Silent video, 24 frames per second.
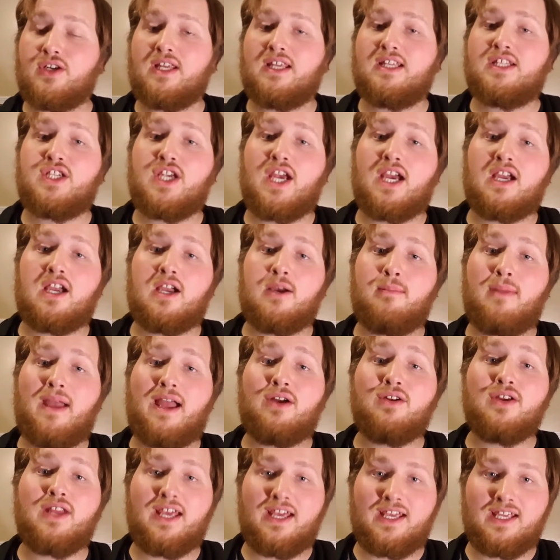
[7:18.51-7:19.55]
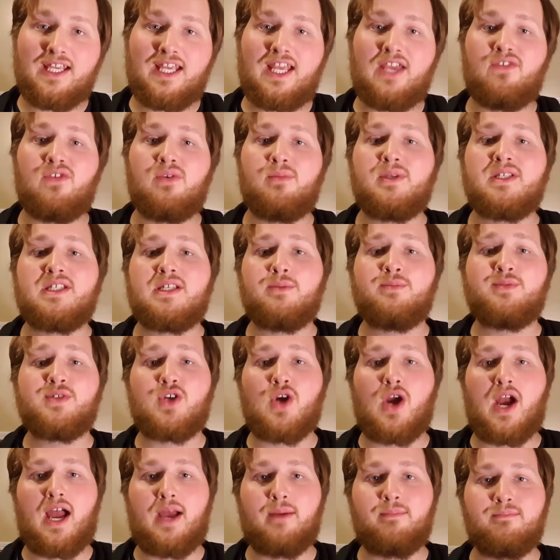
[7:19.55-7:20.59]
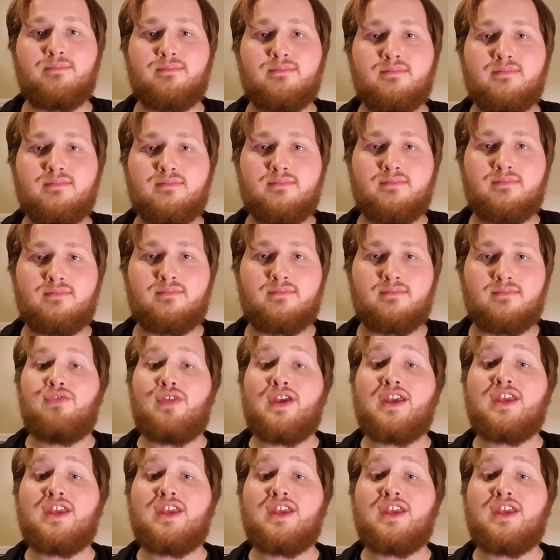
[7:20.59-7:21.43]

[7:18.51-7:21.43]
Be sure to check them out and give them a subscribe.